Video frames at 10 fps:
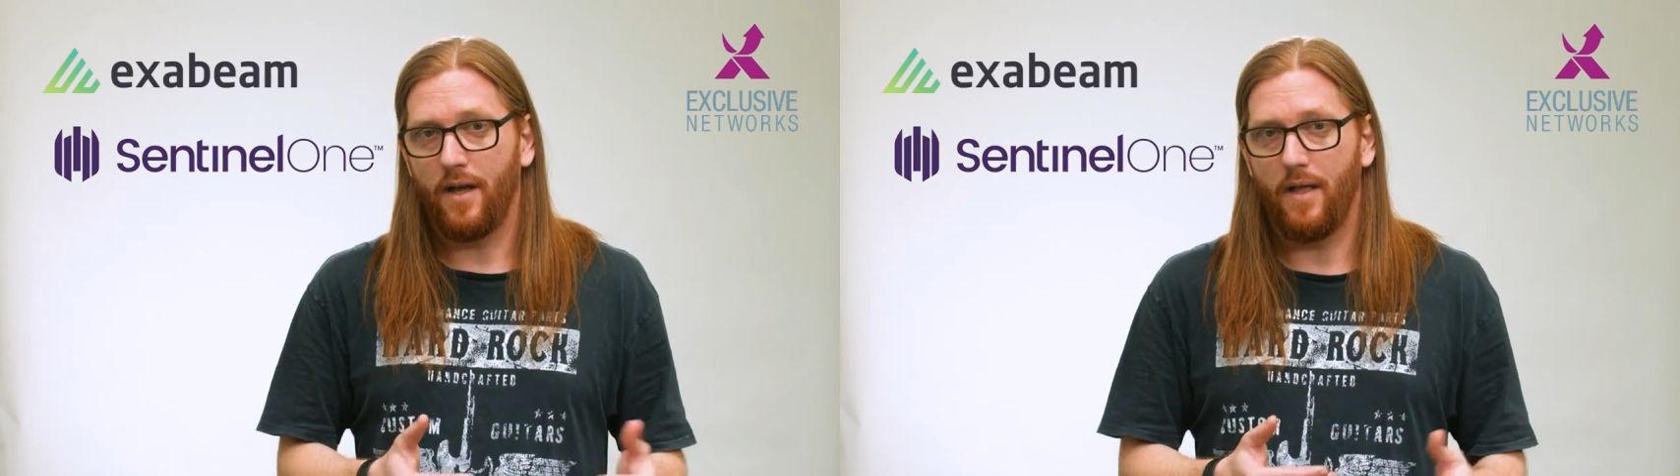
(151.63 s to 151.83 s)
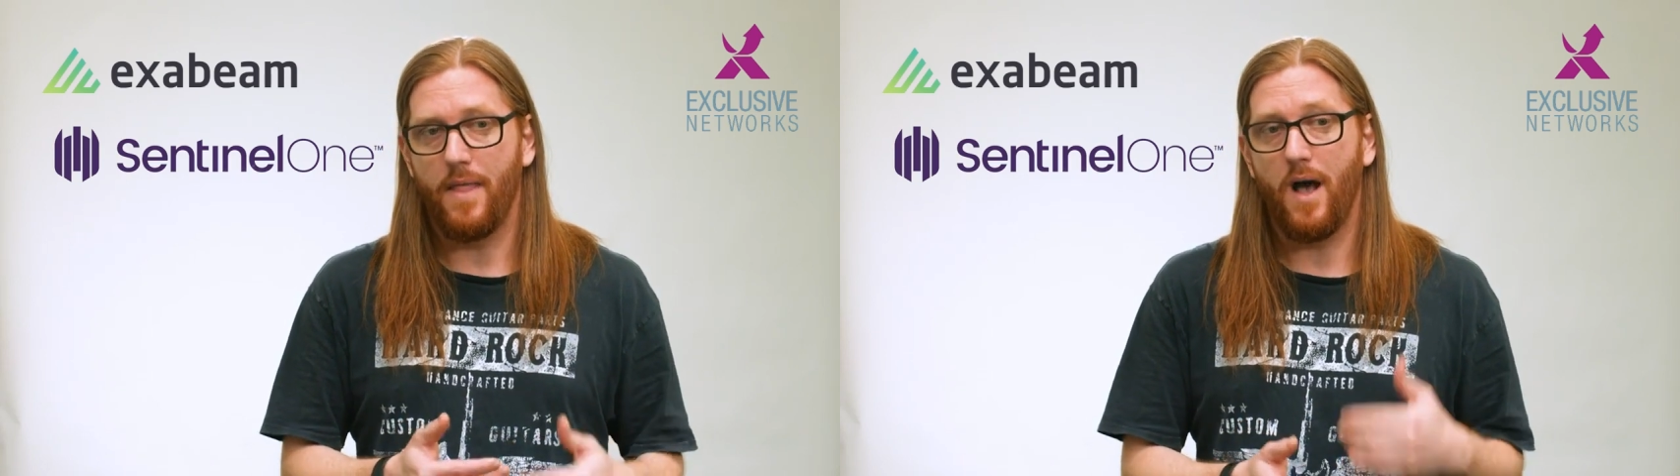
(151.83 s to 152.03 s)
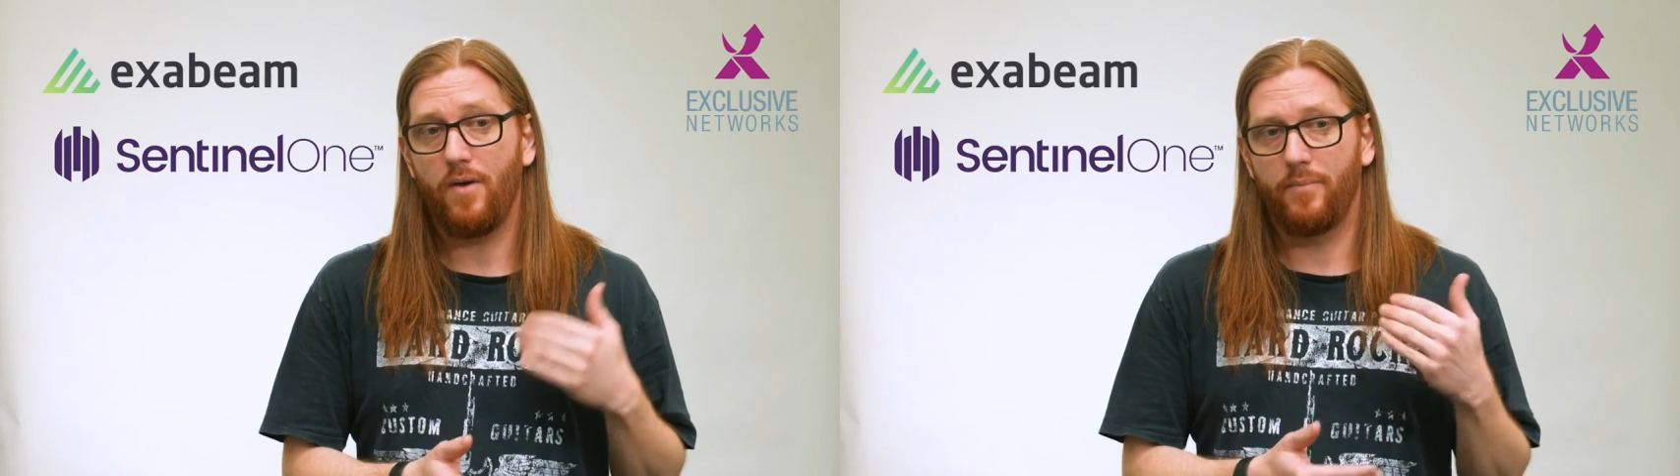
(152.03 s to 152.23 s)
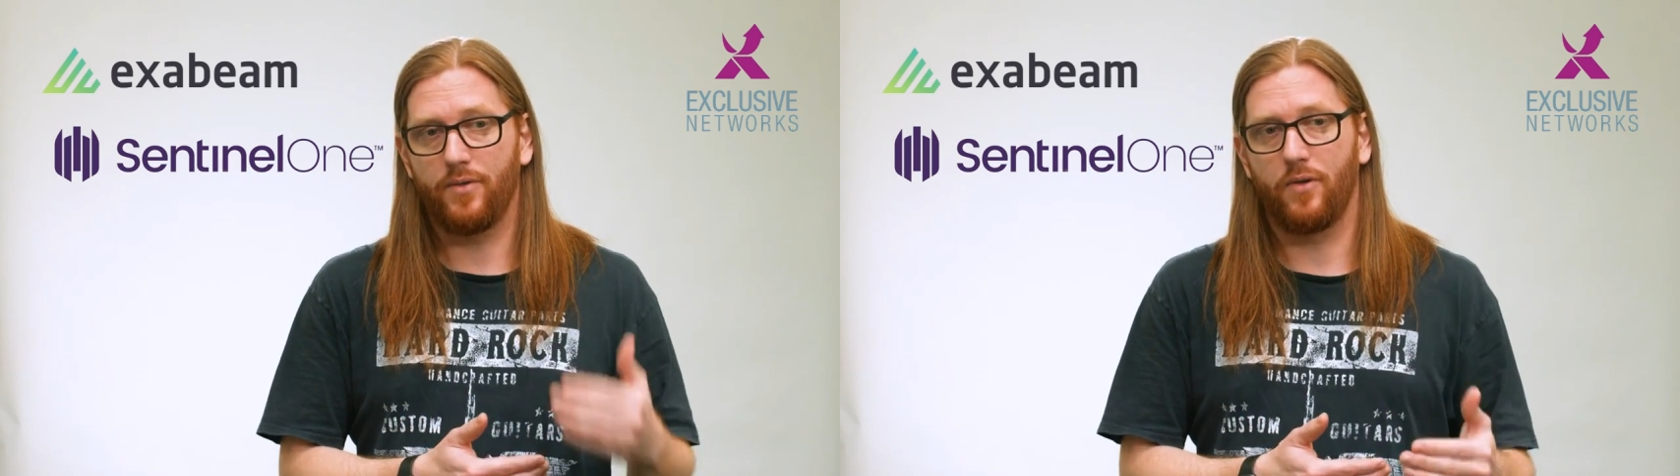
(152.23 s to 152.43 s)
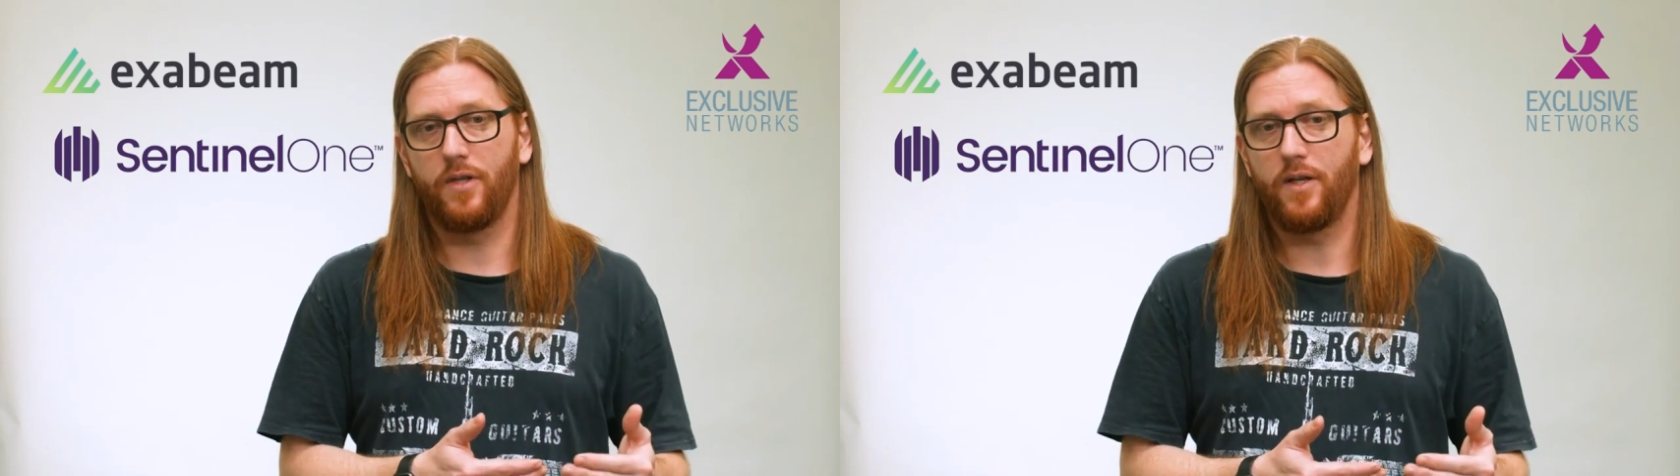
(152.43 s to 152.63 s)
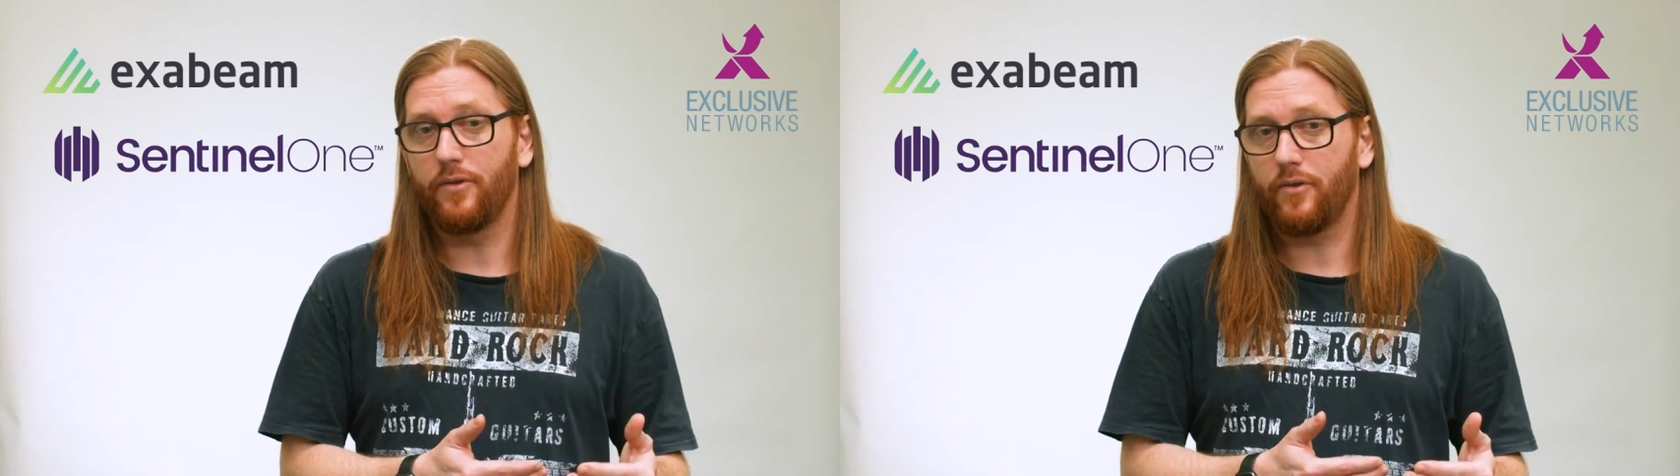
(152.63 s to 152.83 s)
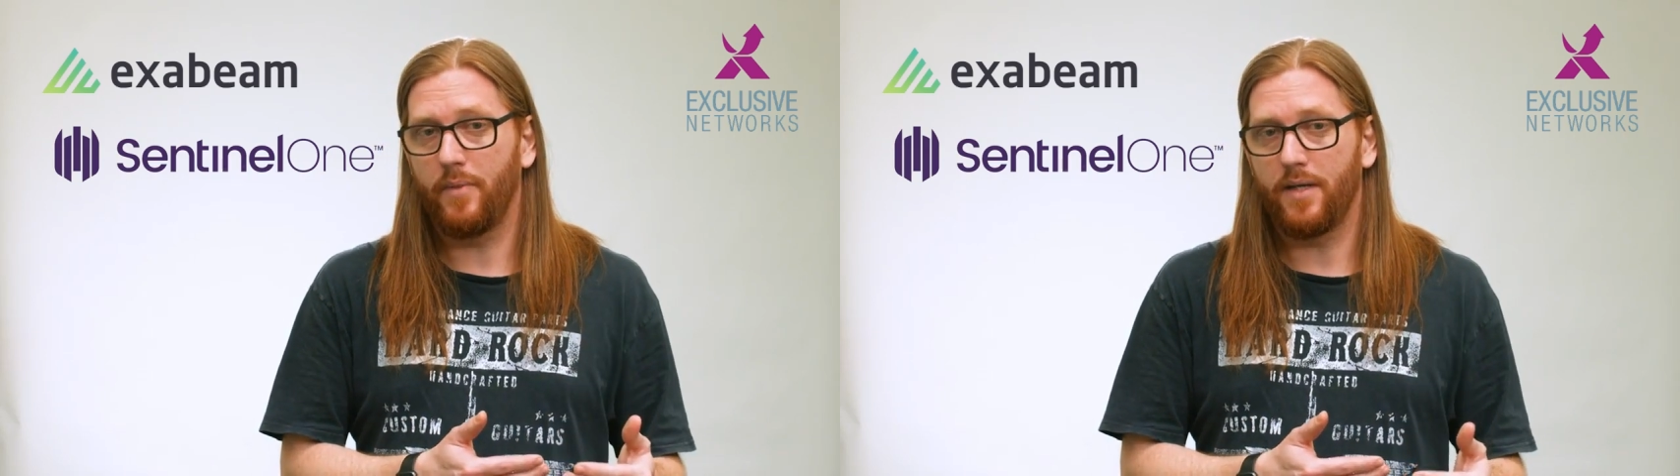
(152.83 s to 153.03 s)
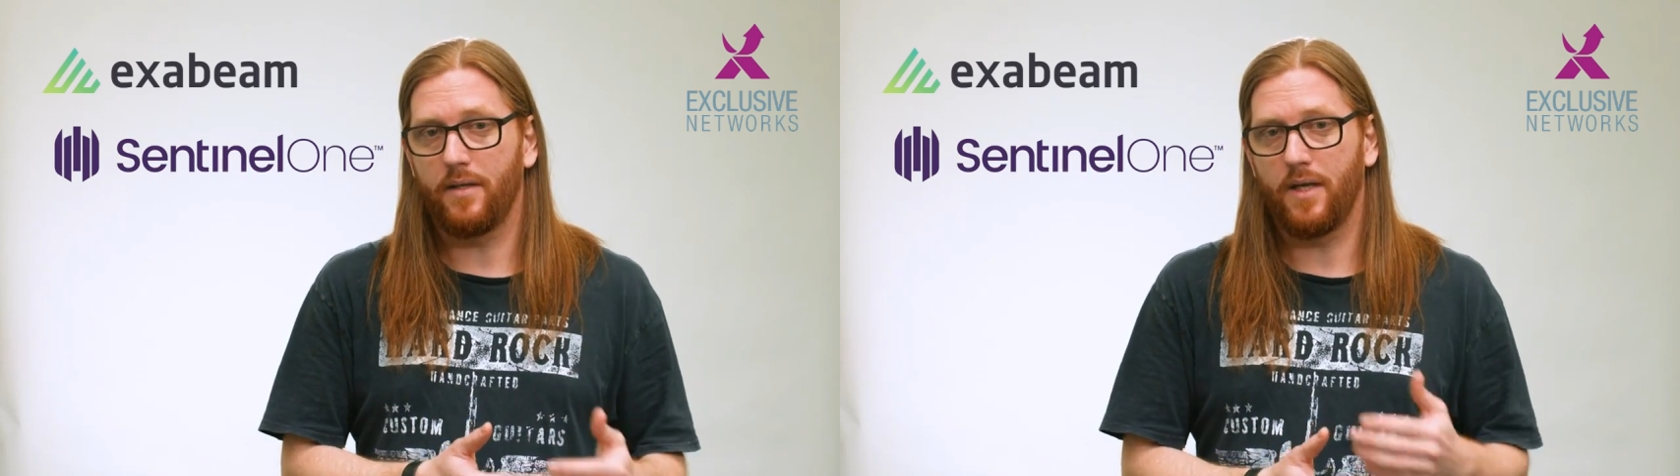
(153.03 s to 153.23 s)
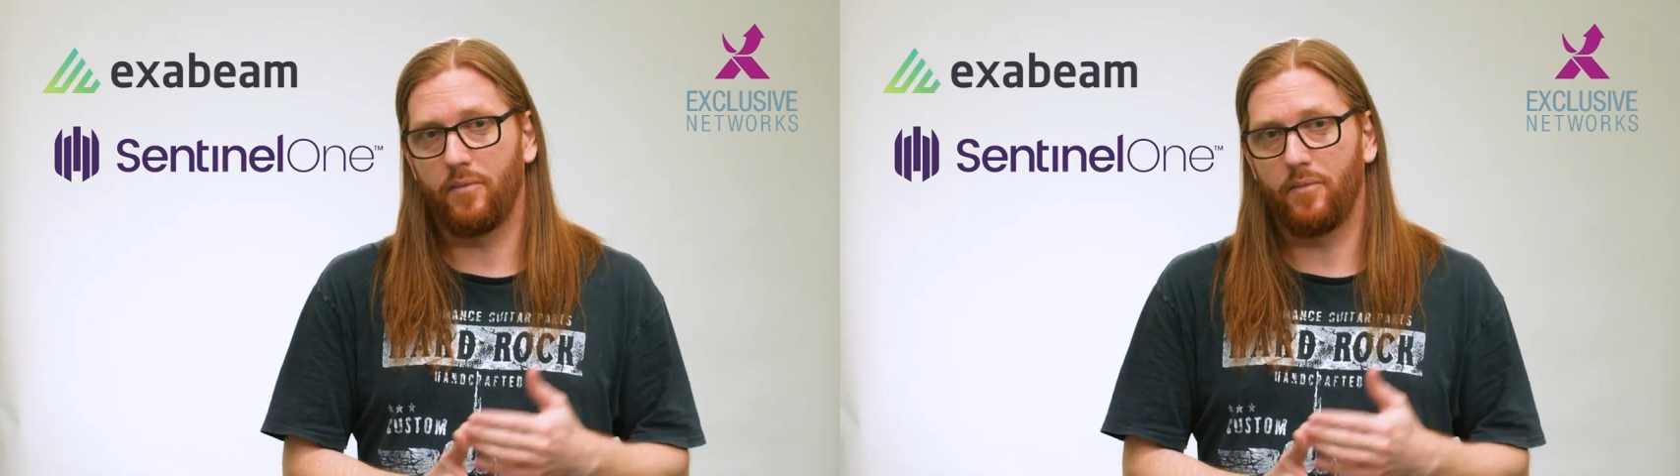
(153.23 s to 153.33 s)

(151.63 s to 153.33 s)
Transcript: And now I'm not only automating,